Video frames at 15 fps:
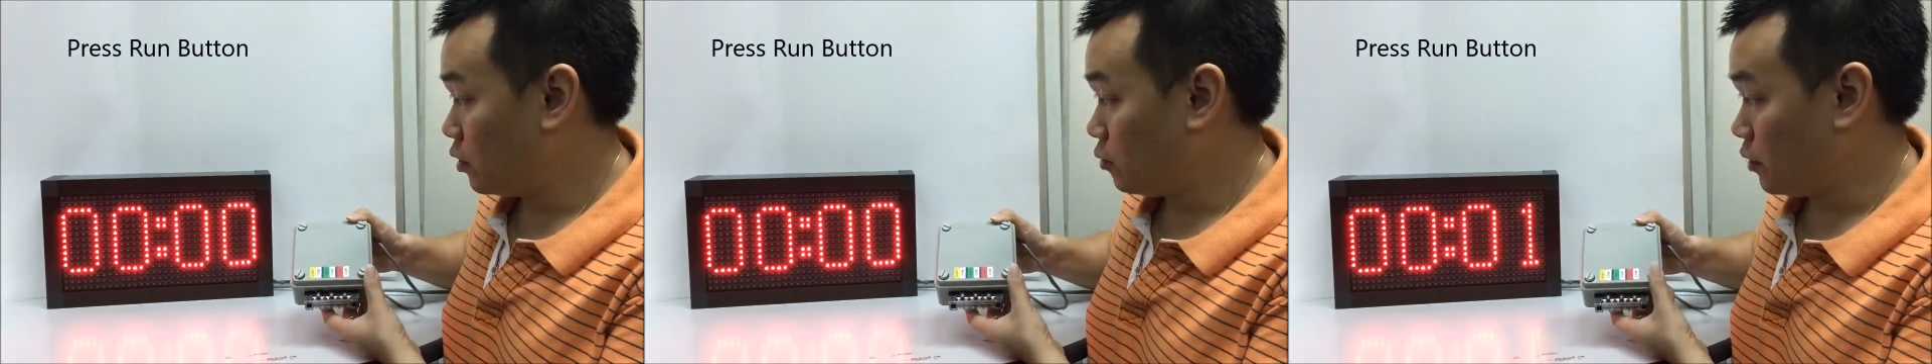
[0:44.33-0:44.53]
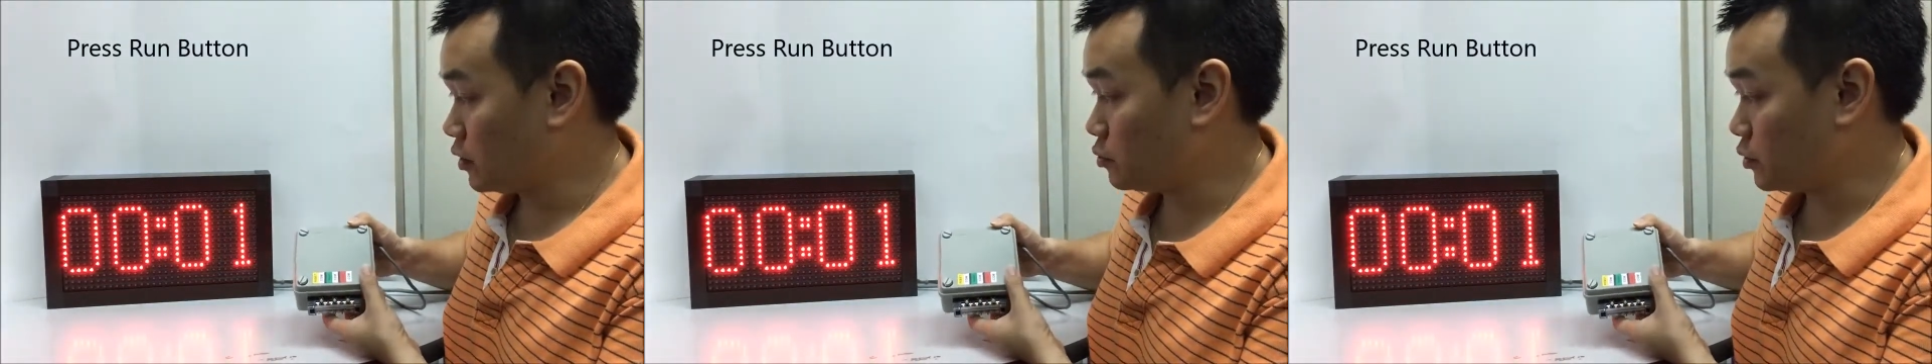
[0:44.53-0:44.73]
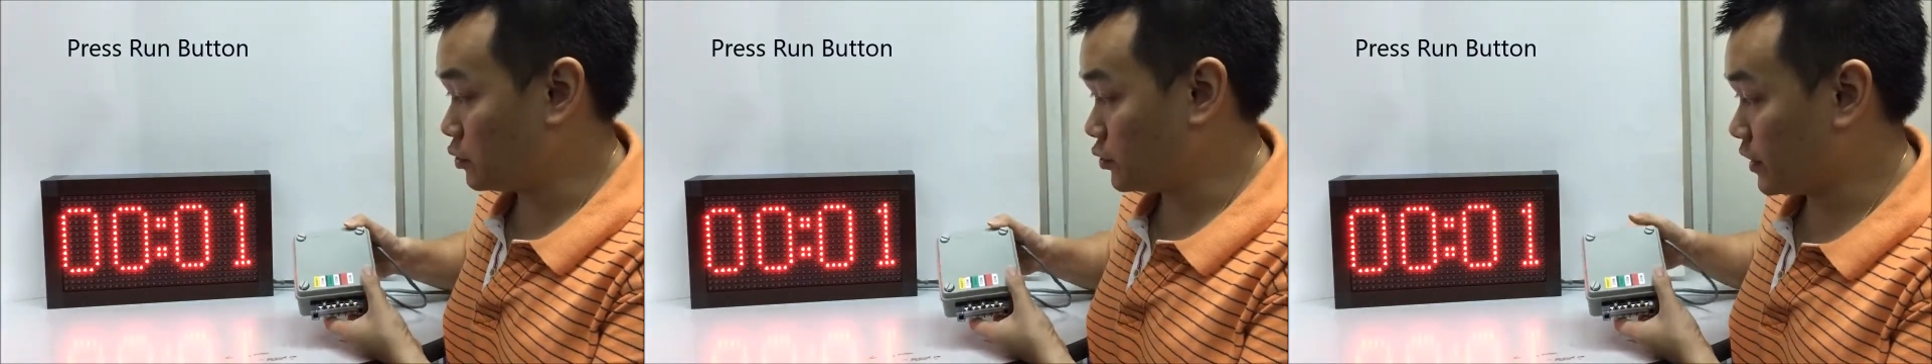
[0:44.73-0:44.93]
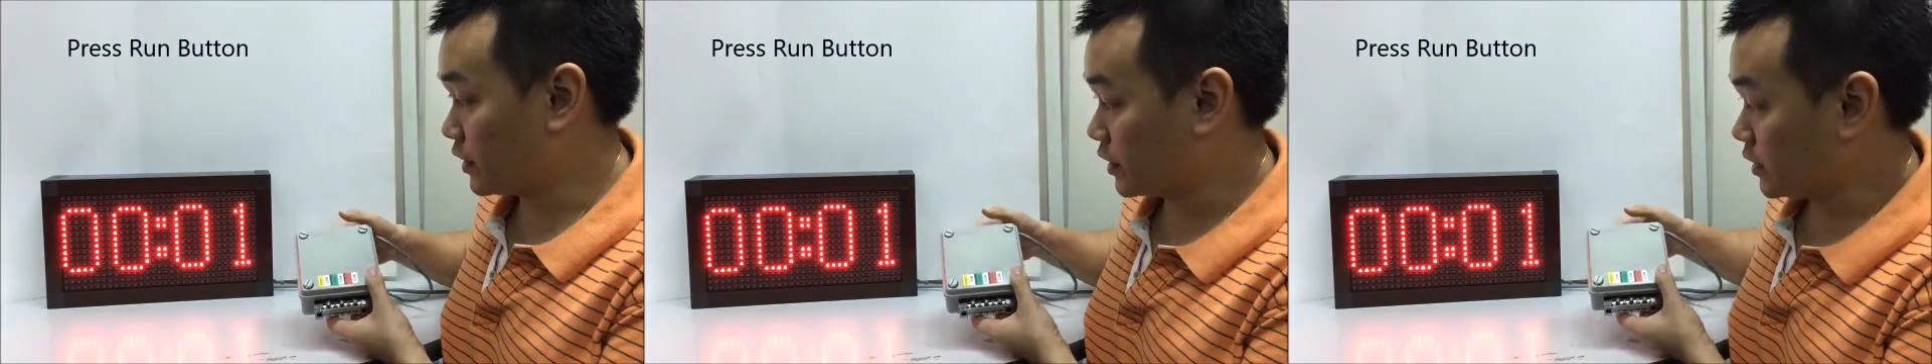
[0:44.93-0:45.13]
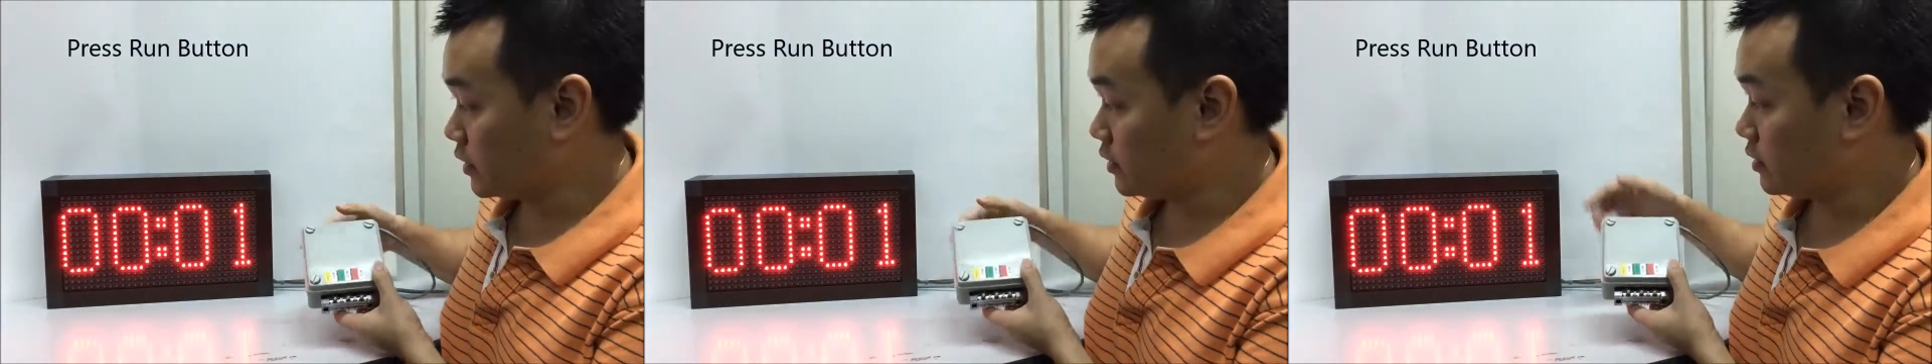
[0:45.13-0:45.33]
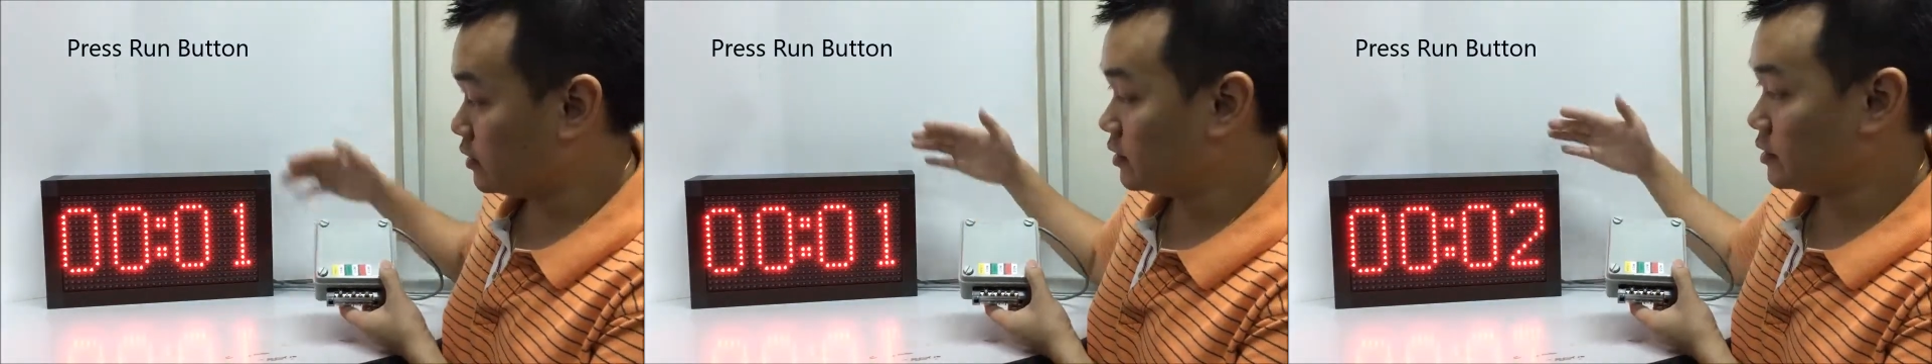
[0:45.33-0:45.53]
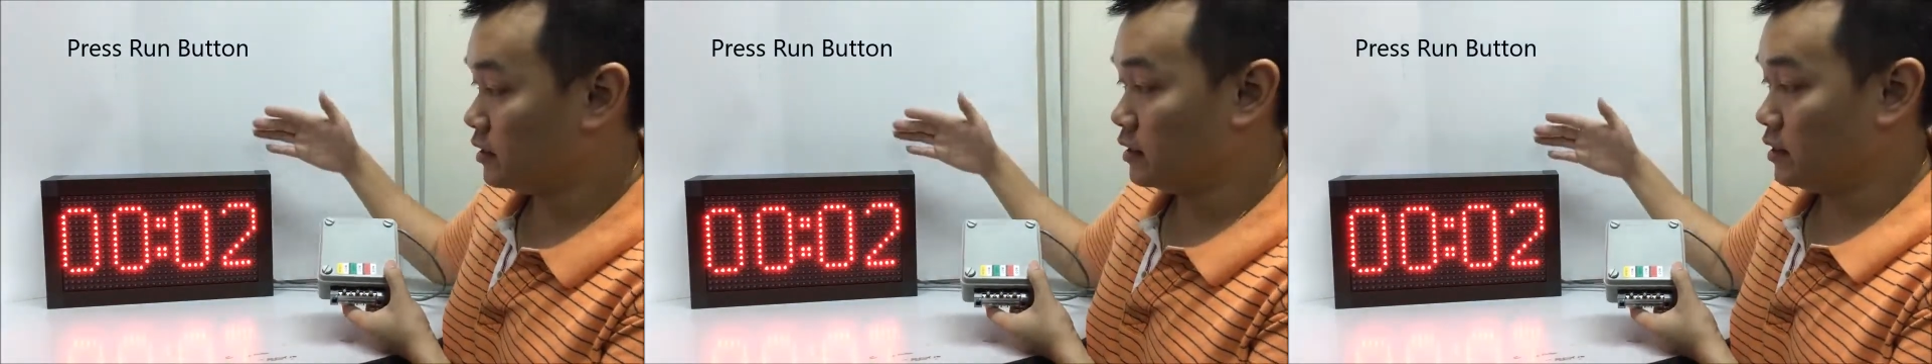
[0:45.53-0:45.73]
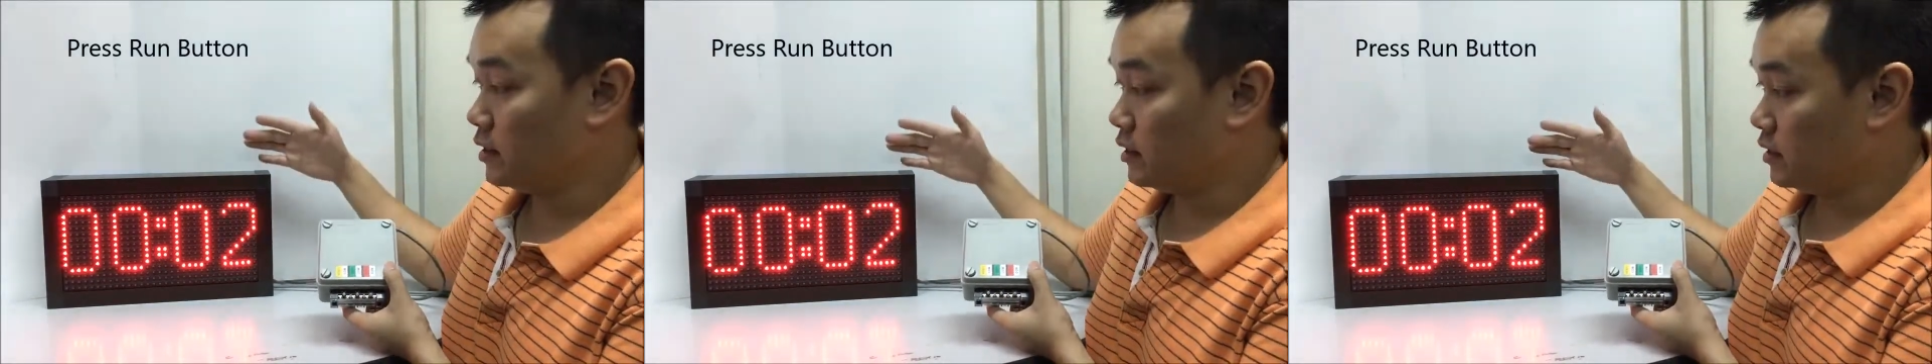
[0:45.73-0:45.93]
Once we trigger,
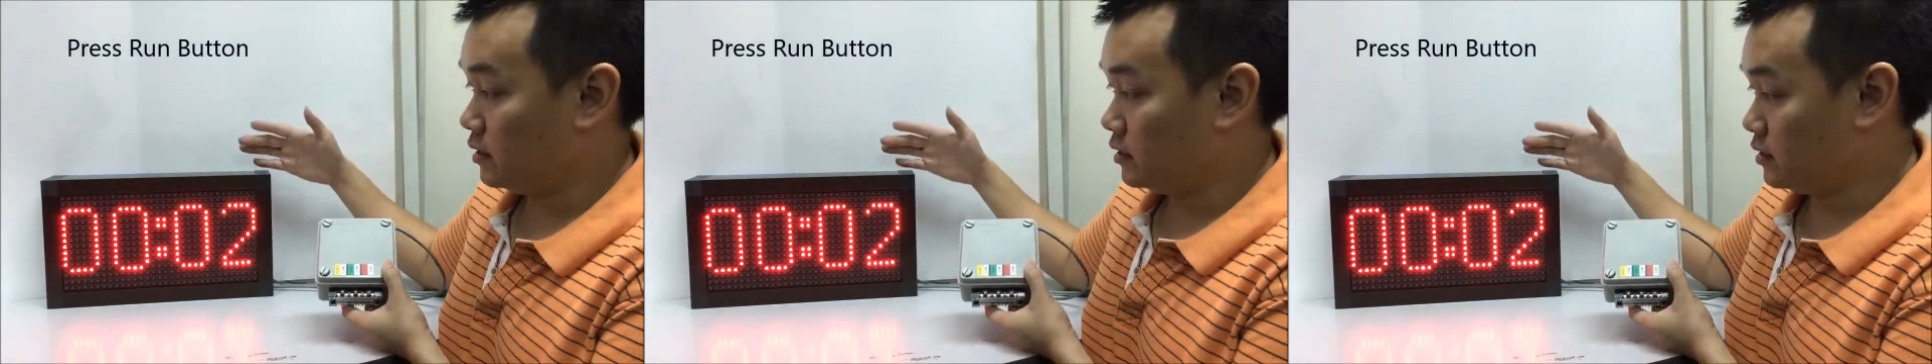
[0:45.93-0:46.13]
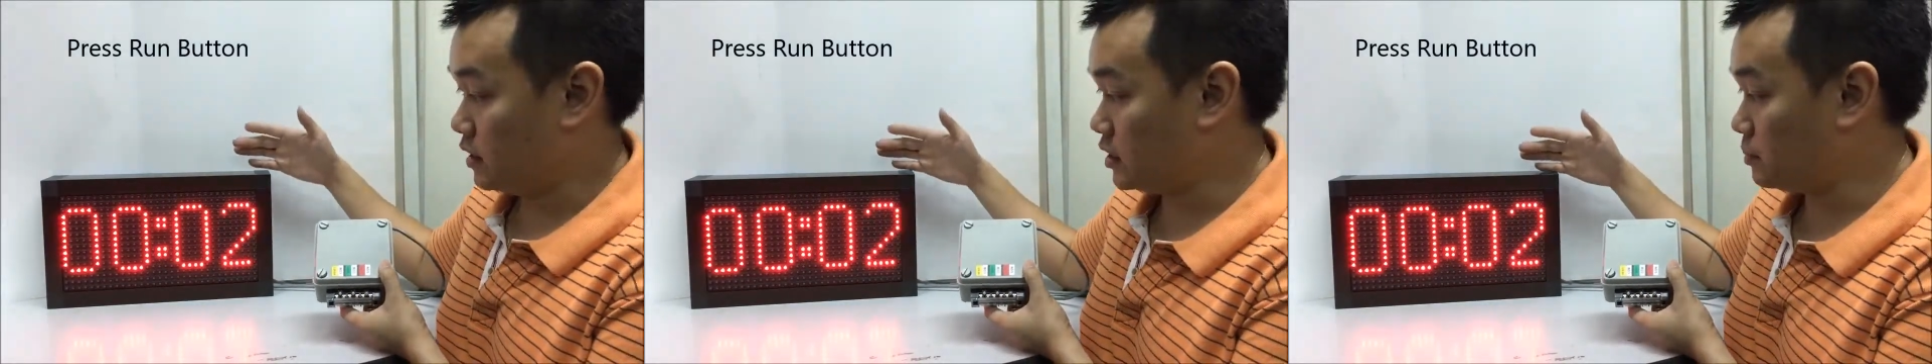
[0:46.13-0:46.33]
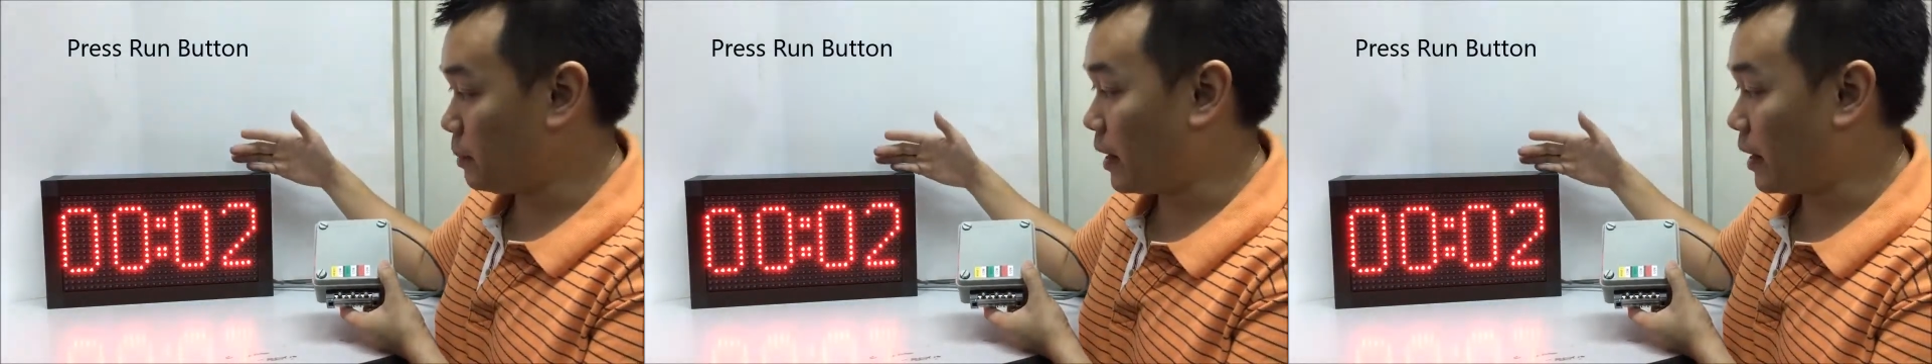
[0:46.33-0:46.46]
these